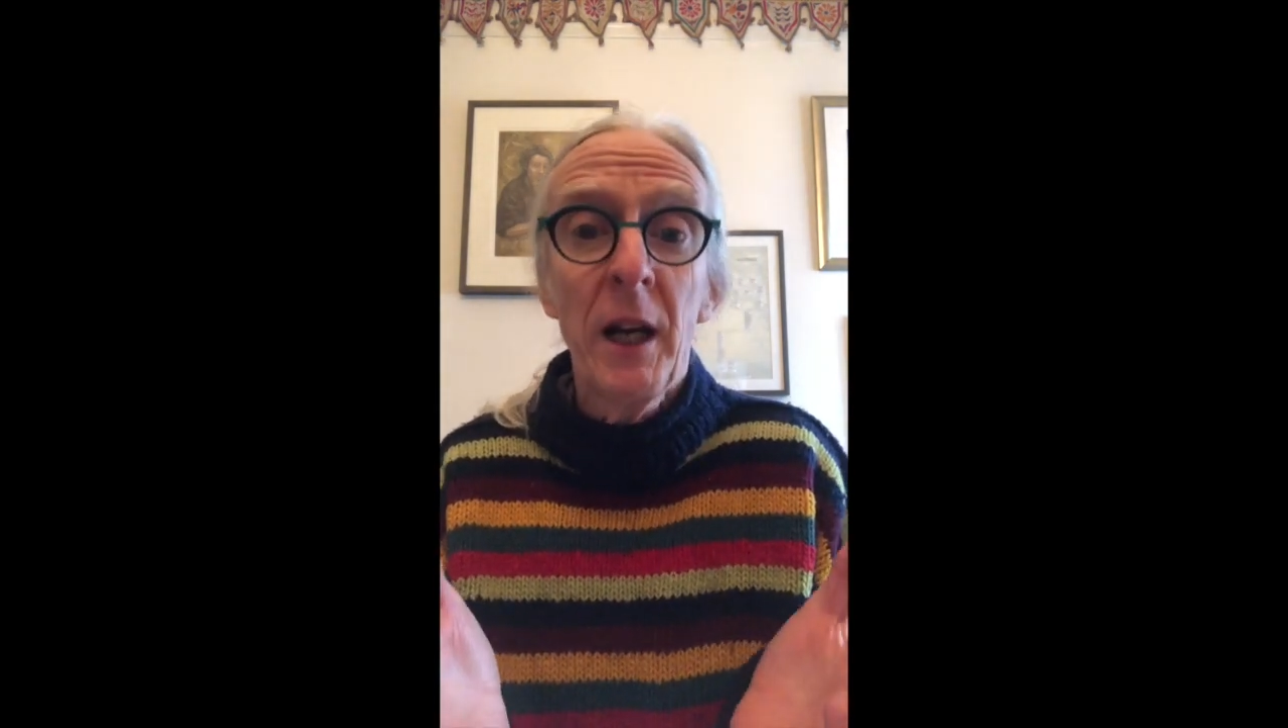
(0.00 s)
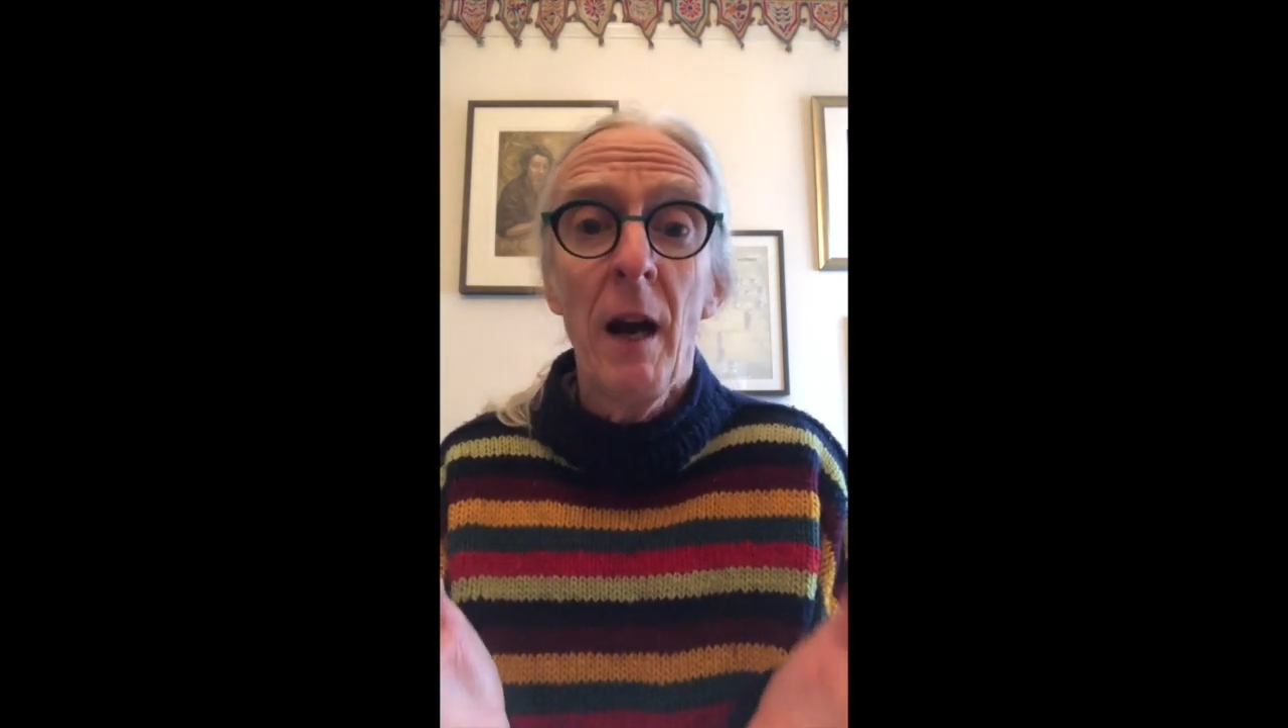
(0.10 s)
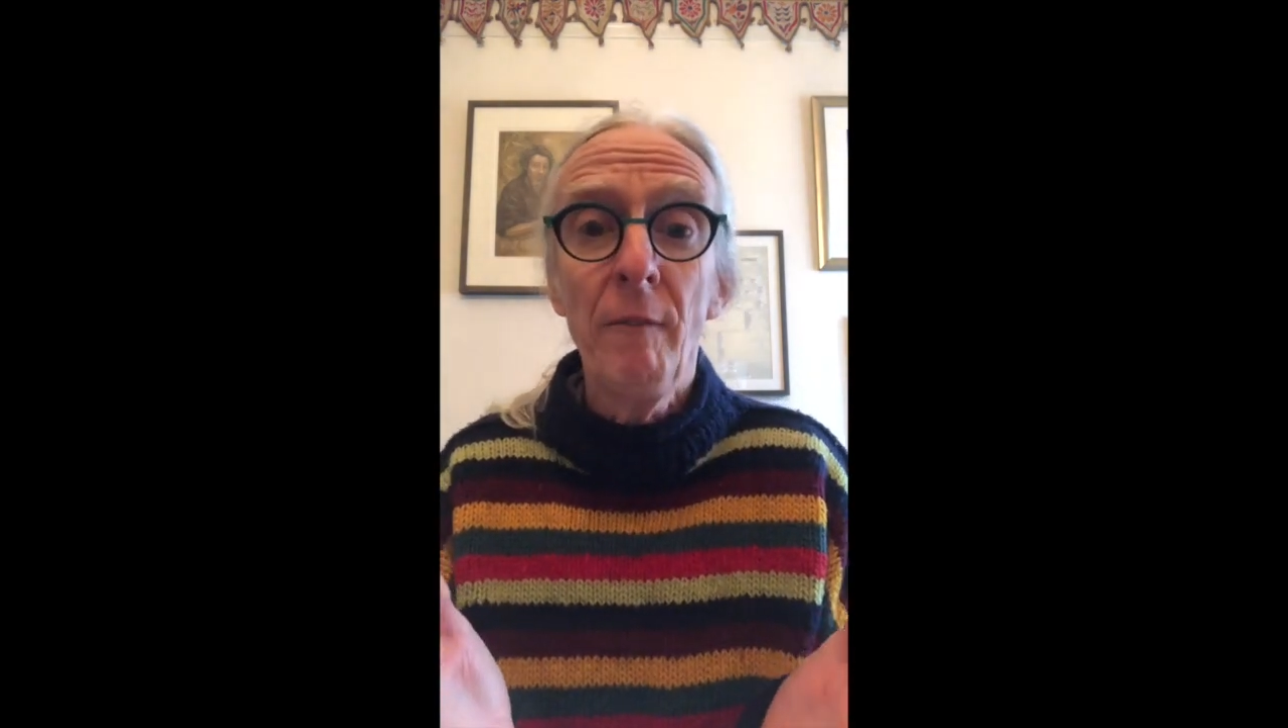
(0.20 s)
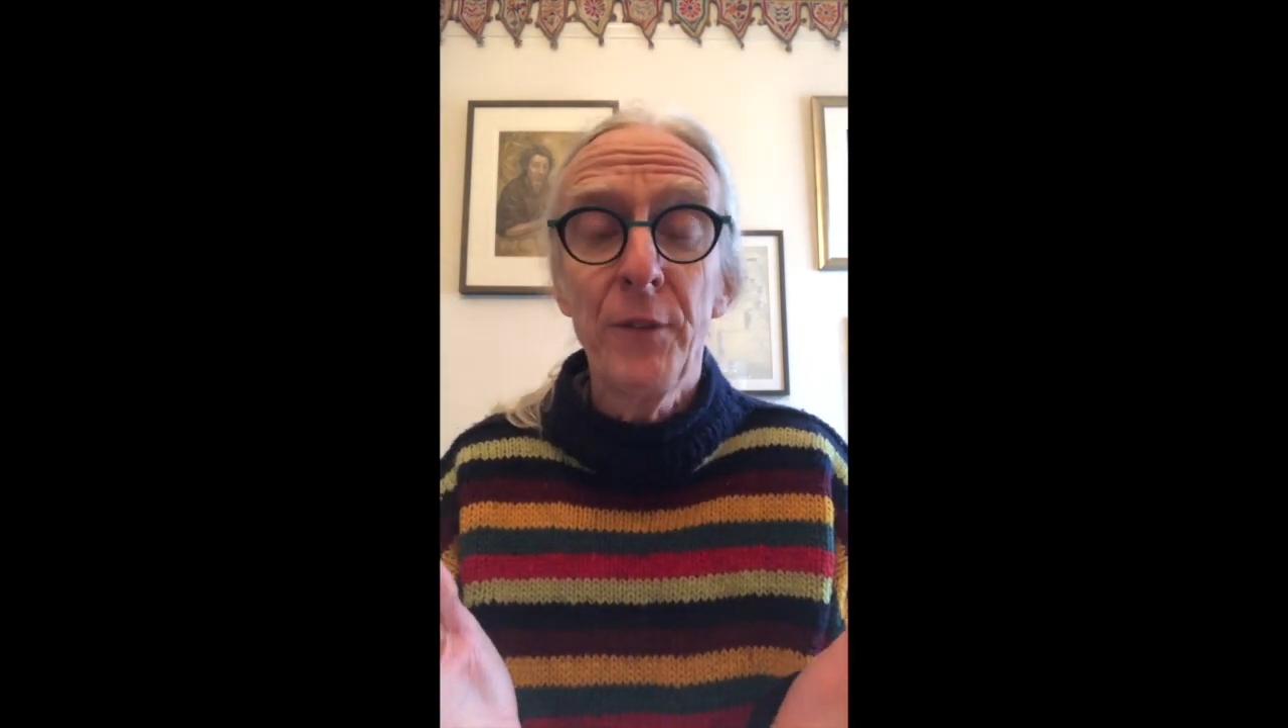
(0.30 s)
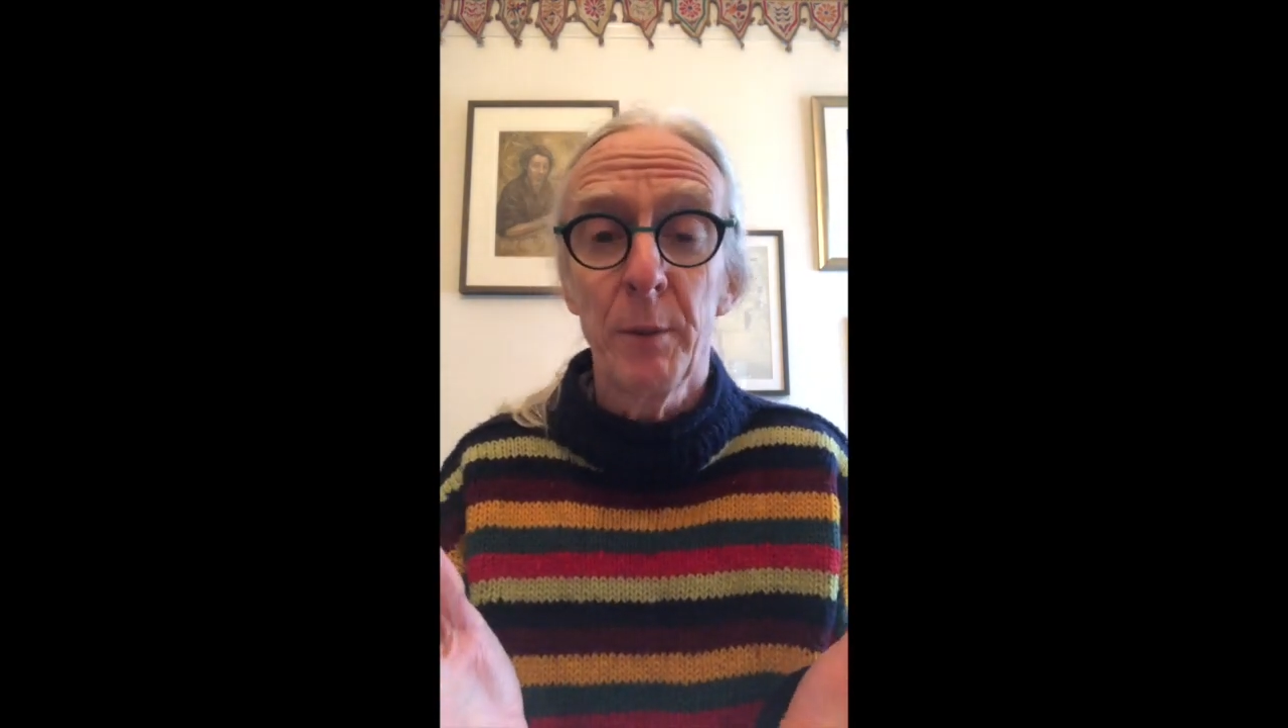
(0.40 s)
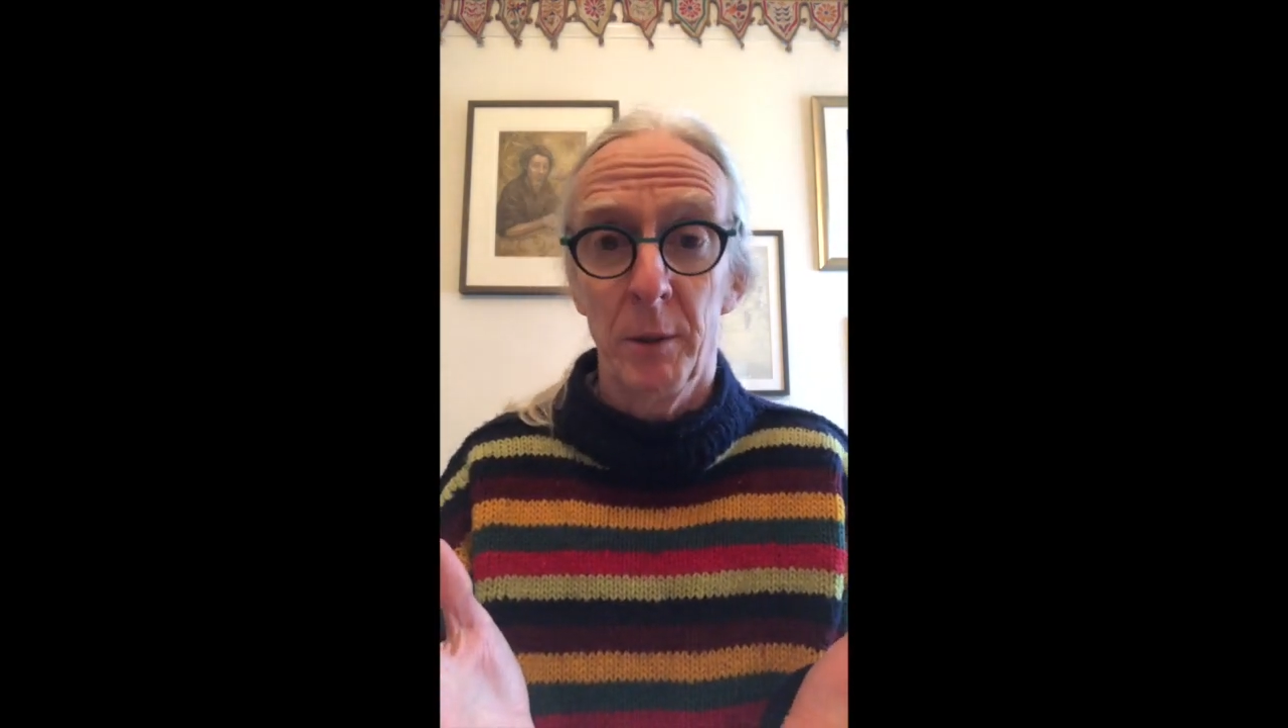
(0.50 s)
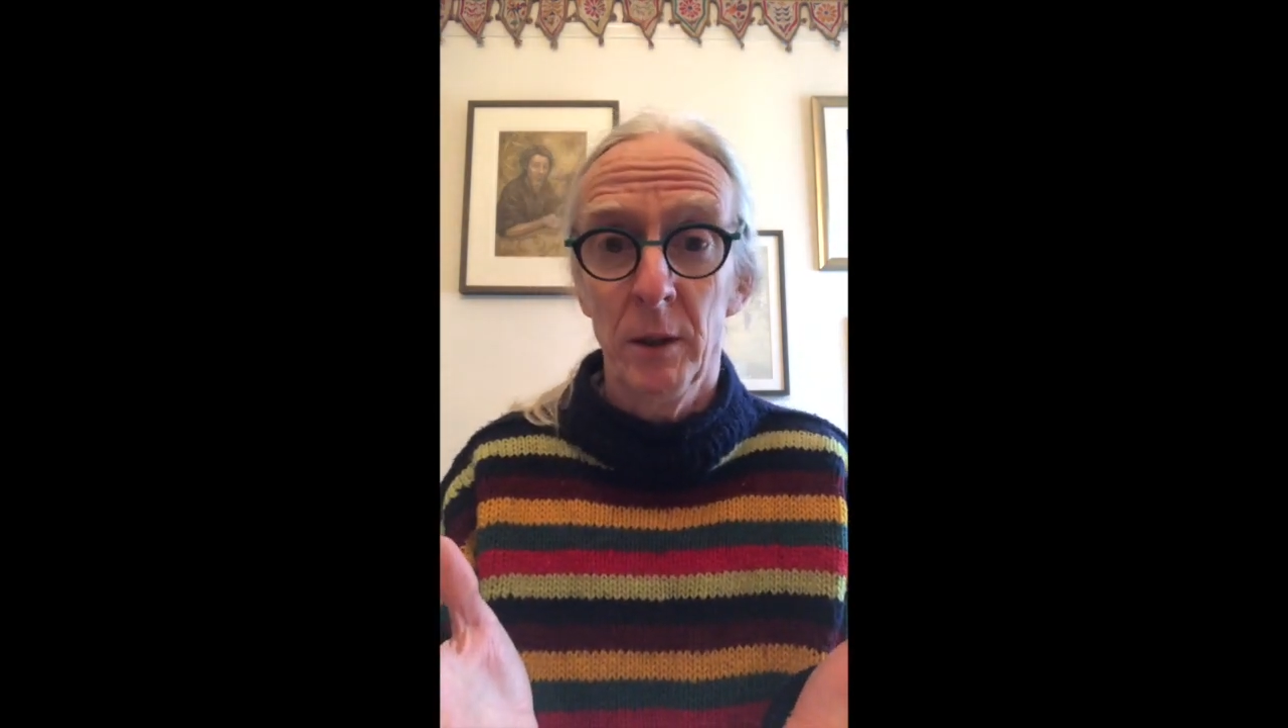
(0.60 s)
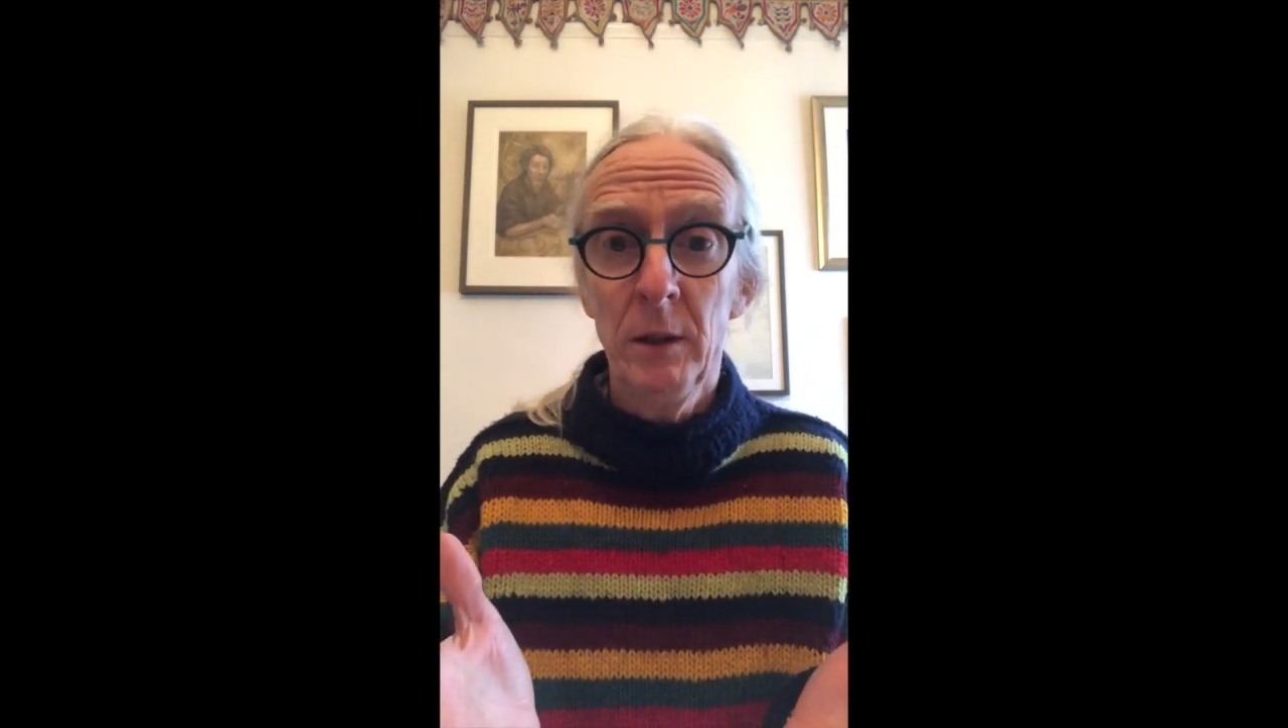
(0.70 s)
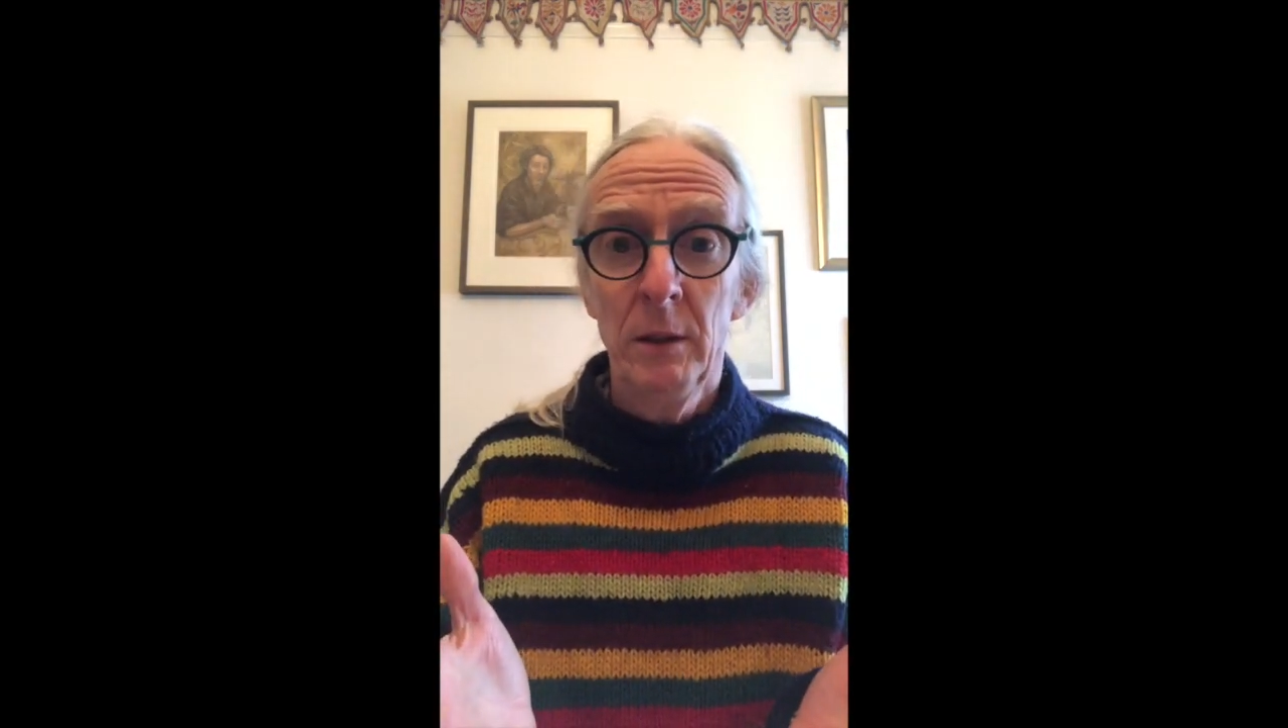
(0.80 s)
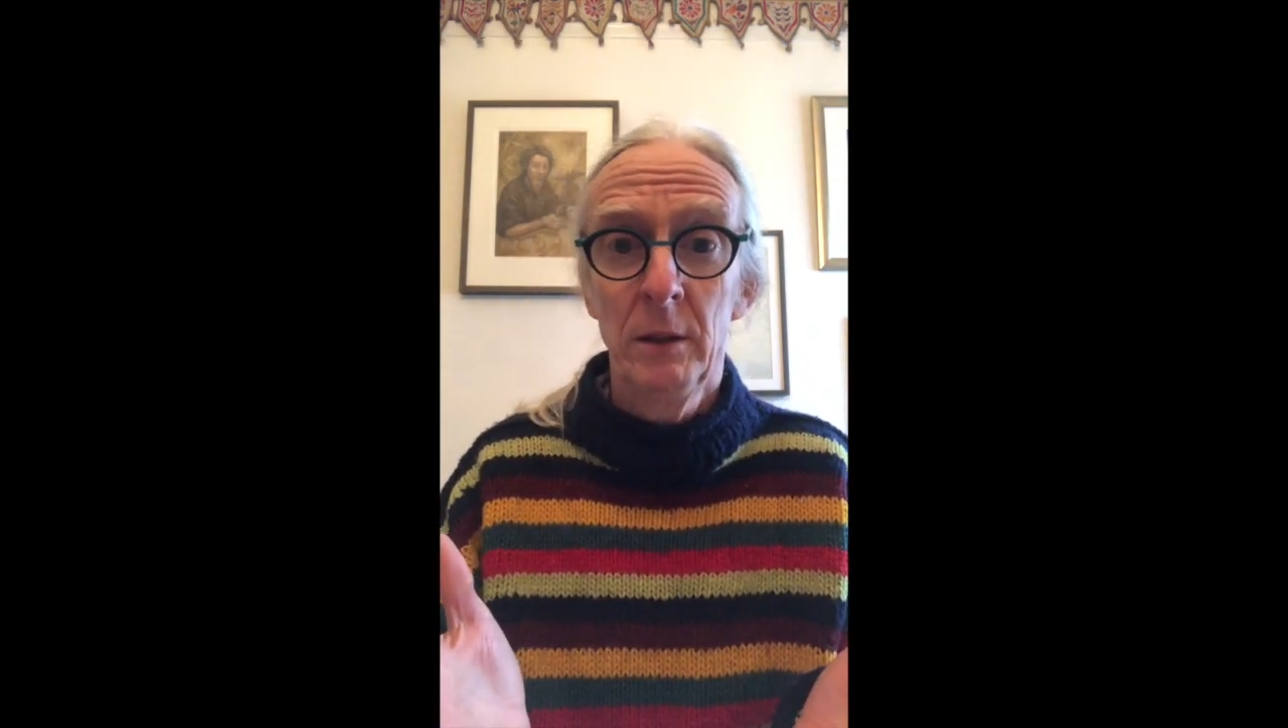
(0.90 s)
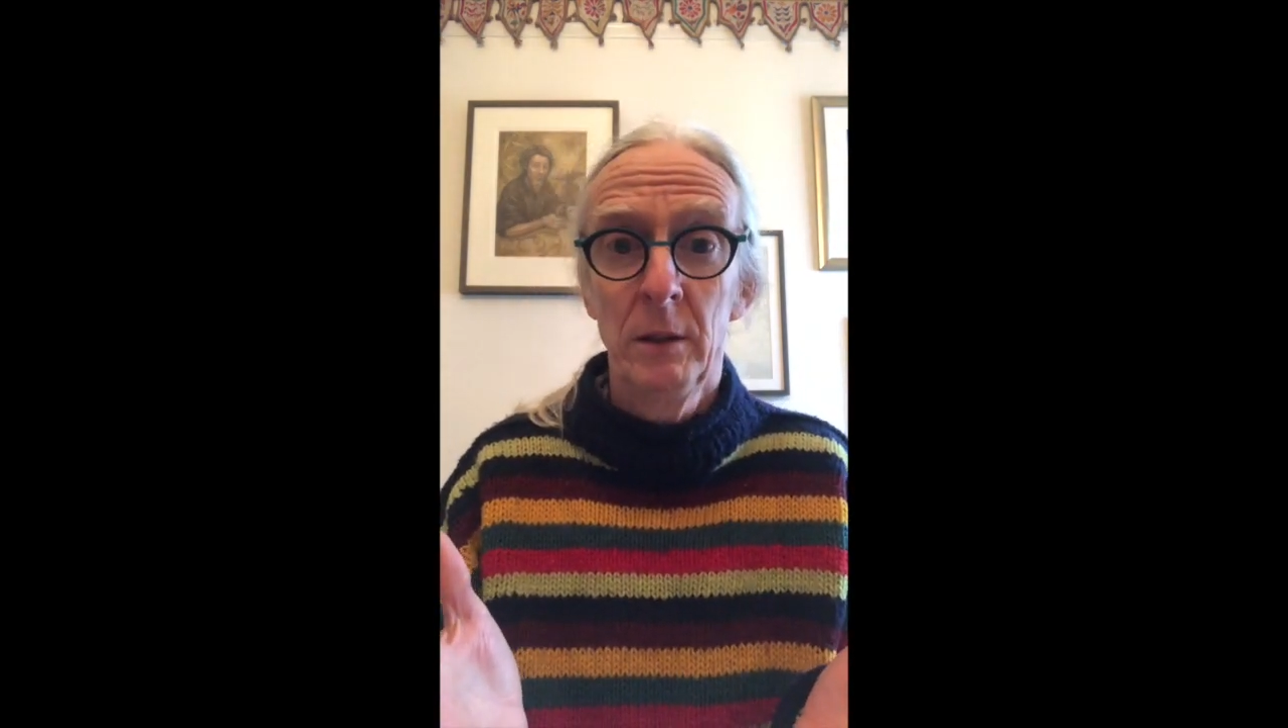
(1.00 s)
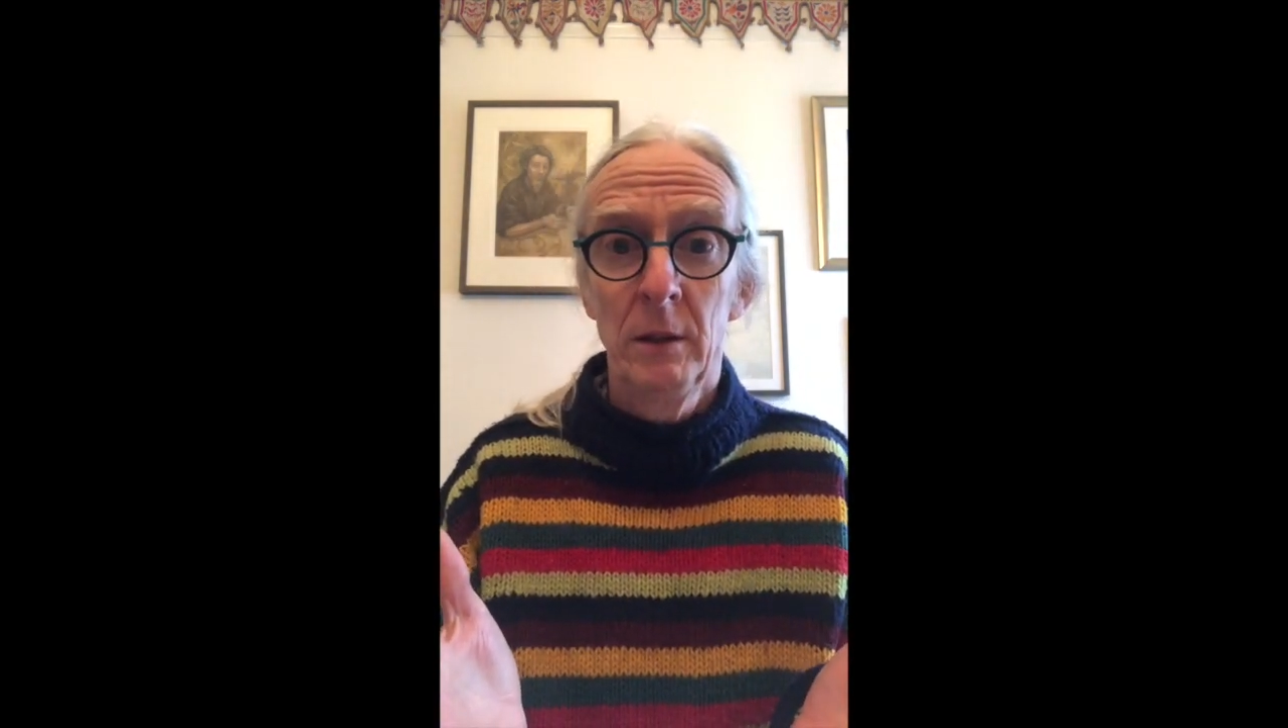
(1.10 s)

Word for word: comfortable